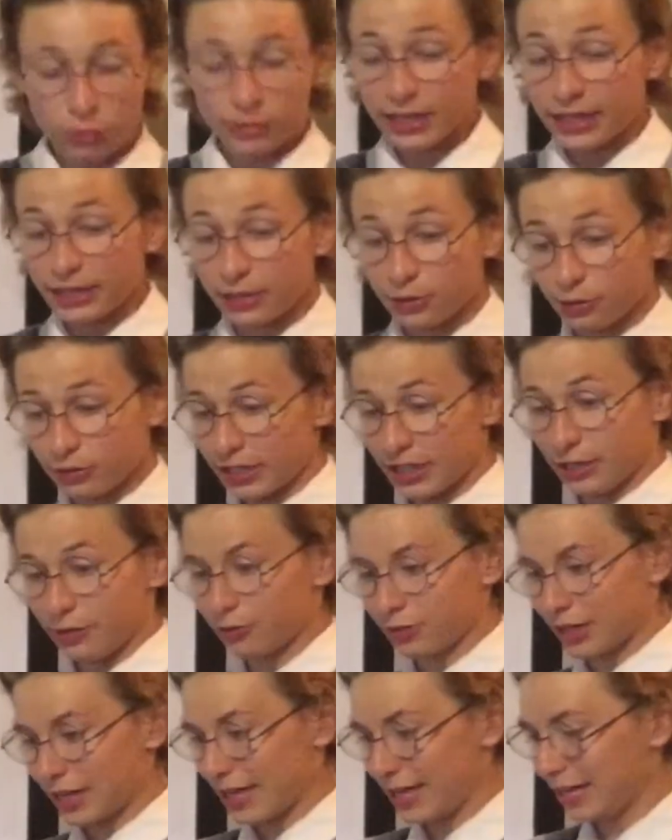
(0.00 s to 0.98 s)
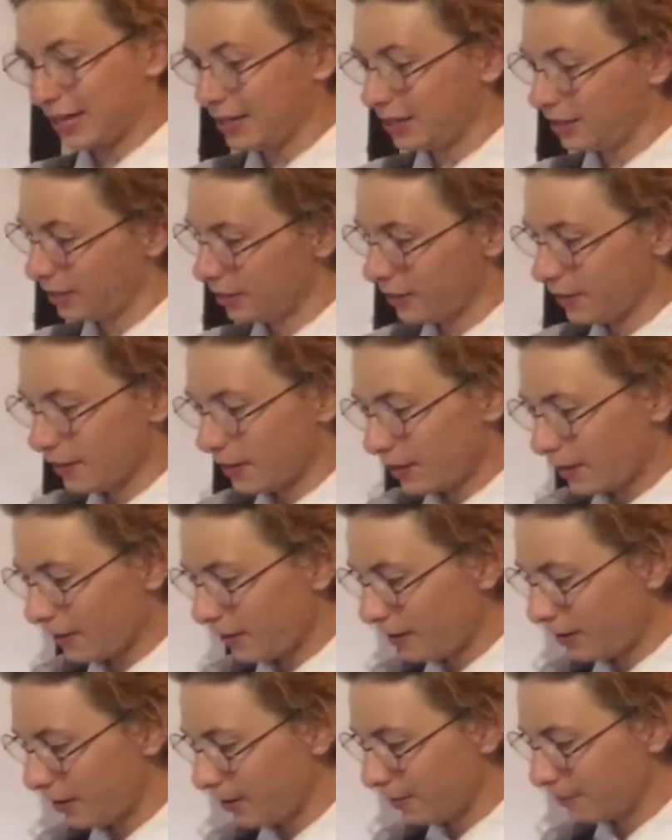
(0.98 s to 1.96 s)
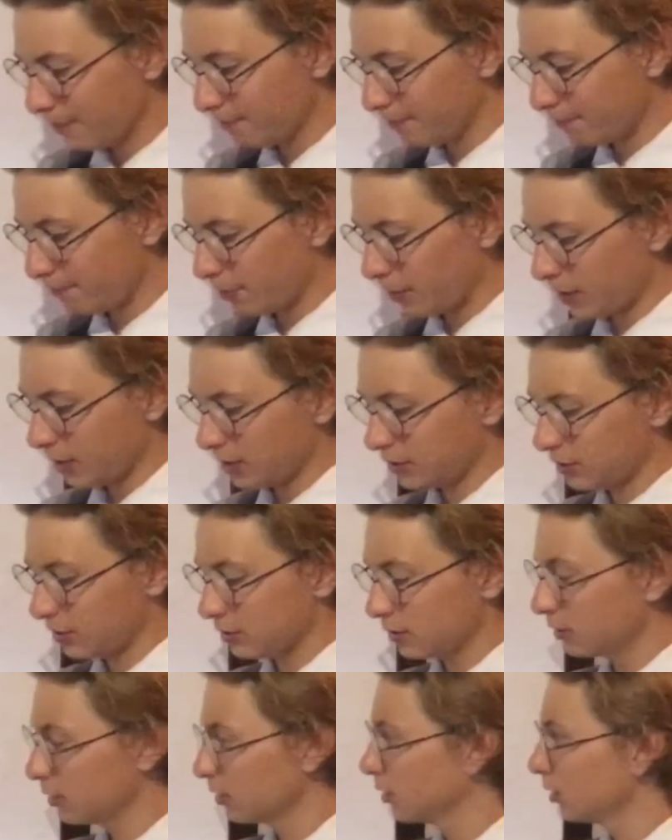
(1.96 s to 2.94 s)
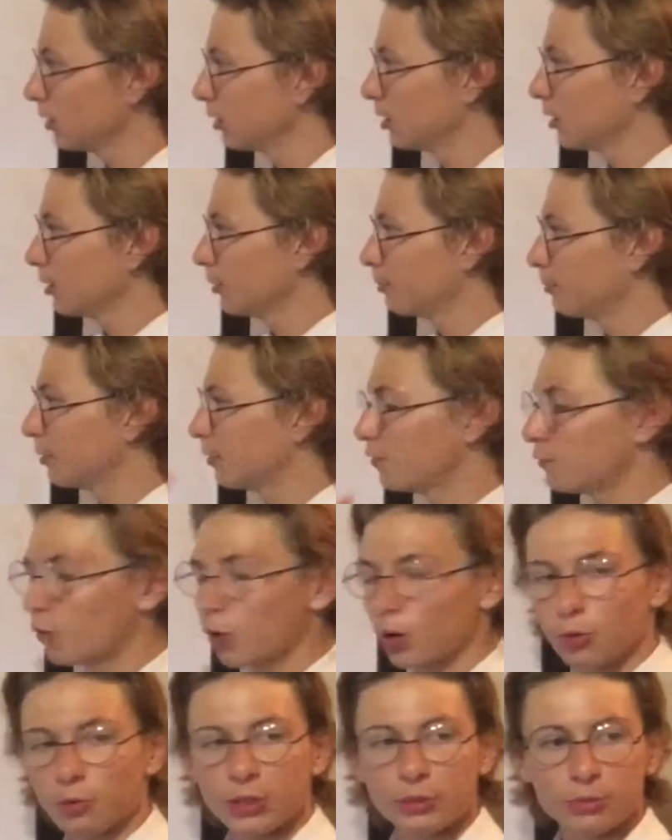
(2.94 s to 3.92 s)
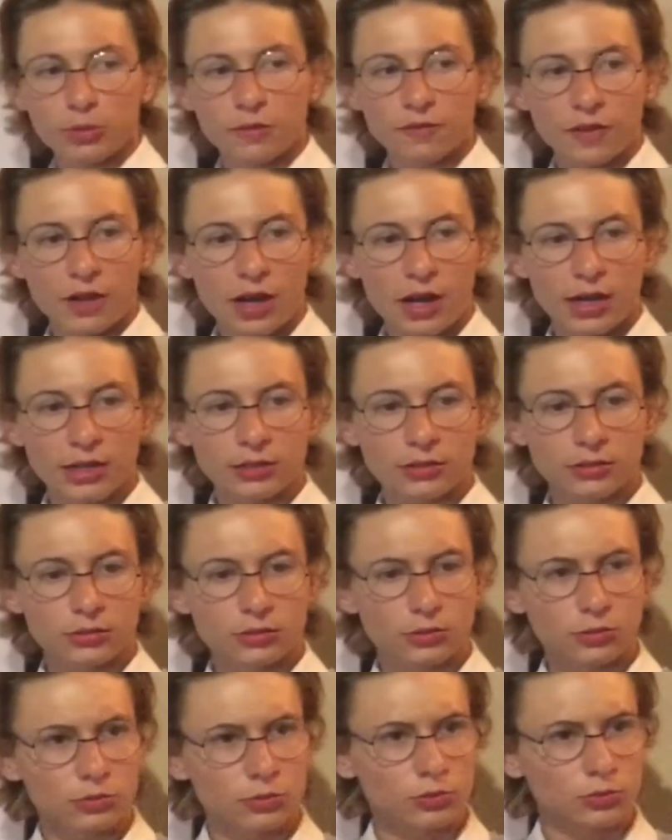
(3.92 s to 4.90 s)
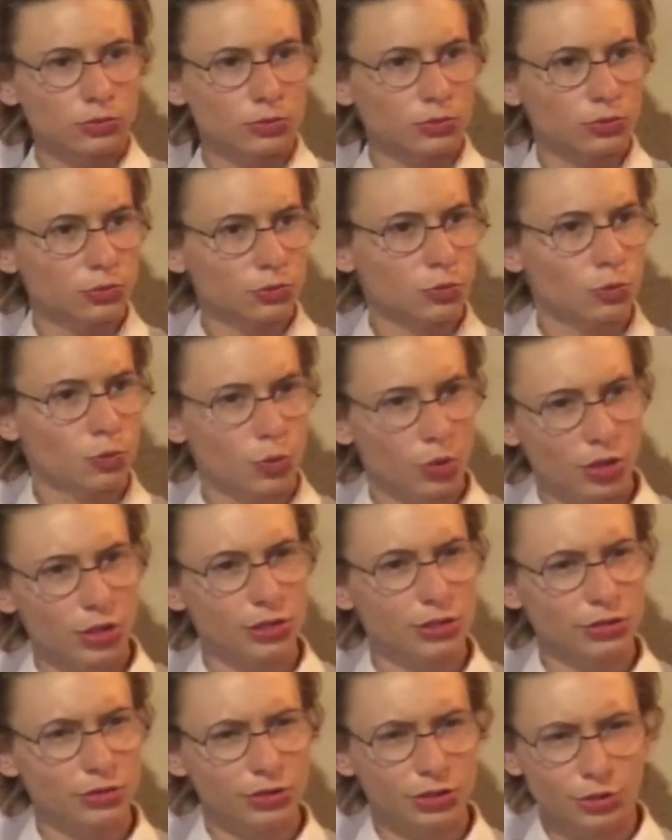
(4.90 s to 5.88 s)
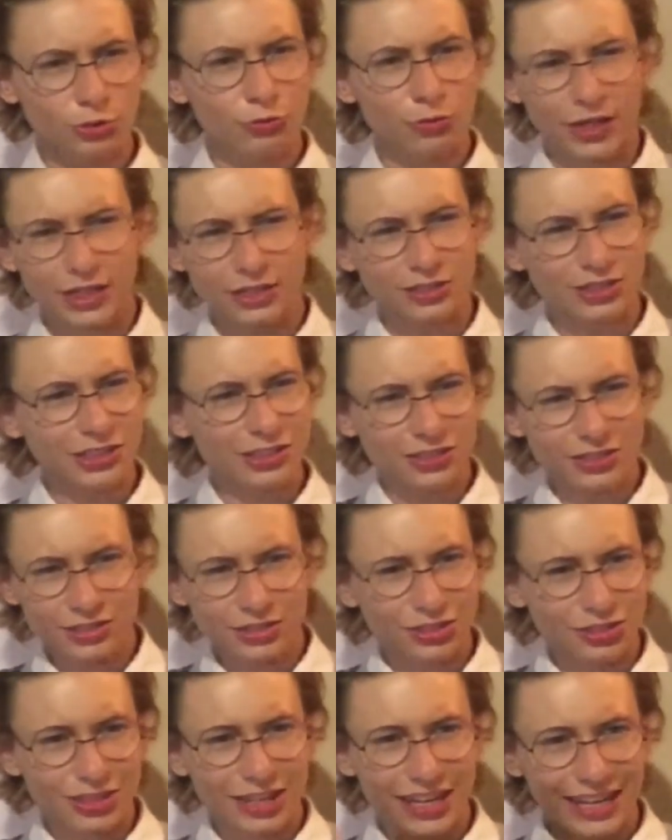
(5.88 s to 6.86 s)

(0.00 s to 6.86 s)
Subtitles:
Okay. But before we move on, were you raising your